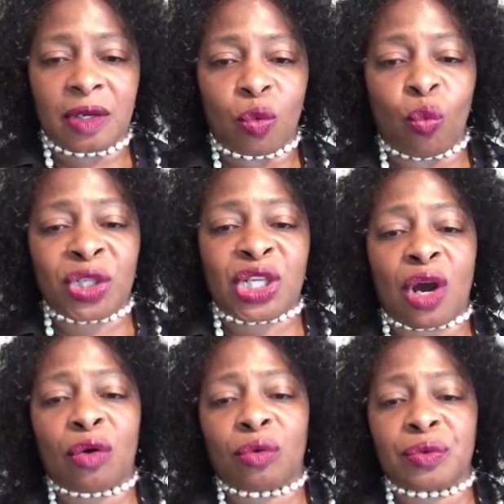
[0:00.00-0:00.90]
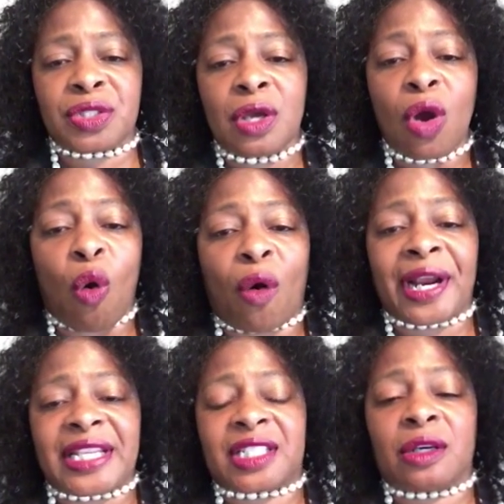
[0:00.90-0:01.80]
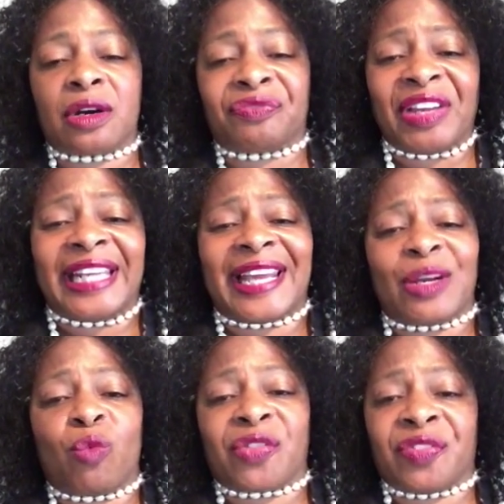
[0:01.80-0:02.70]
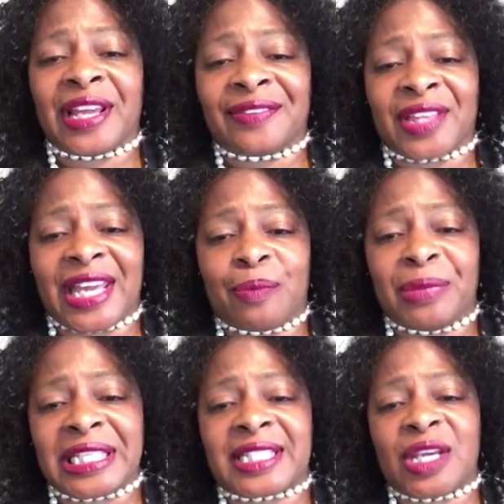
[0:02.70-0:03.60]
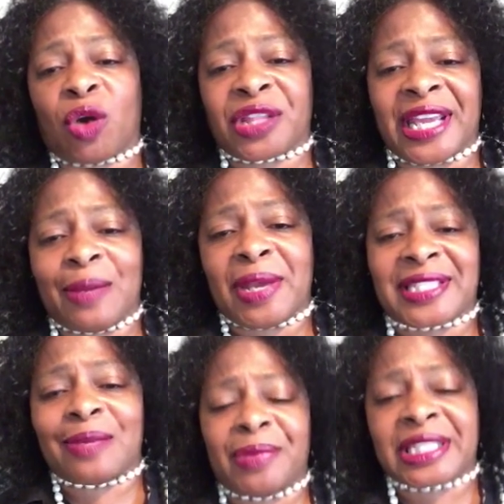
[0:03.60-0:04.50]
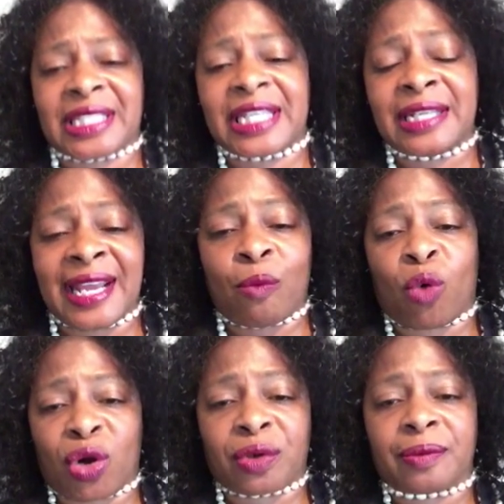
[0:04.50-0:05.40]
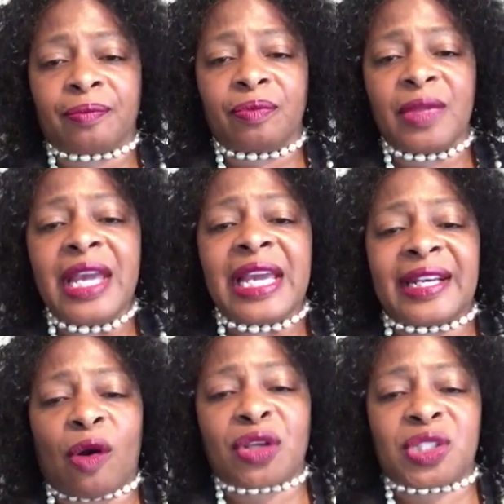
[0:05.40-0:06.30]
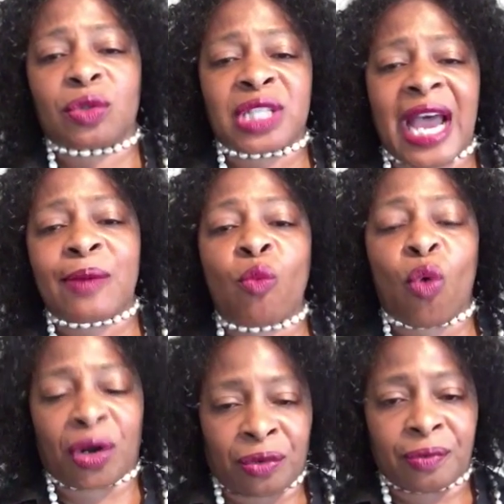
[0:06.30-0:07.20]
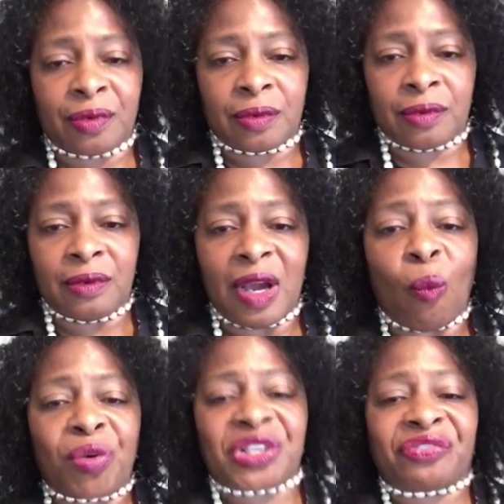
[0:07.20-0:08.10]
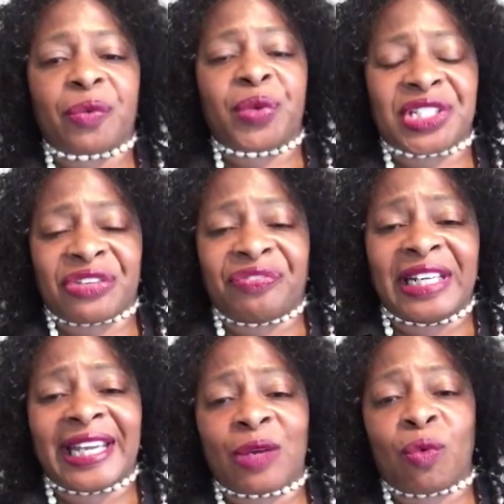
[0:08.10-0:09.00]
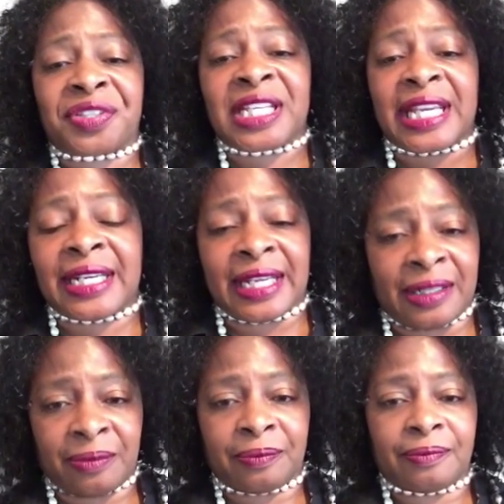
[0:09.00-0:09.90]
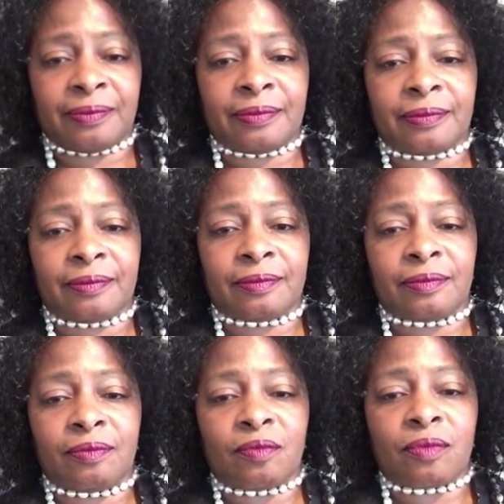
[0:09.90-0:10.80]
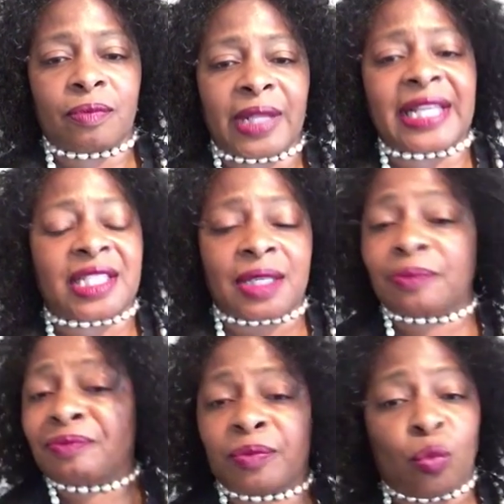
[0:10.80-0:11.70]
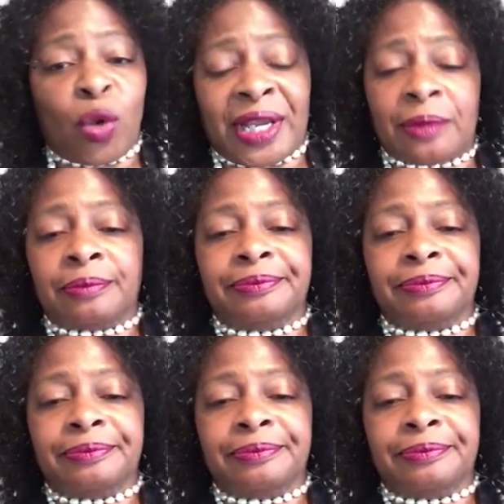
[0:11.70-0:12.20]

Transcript: which owns or is affiliated with the NBC or the MSNBC network, and also Time Warner, which is affiliated with CNN in some way.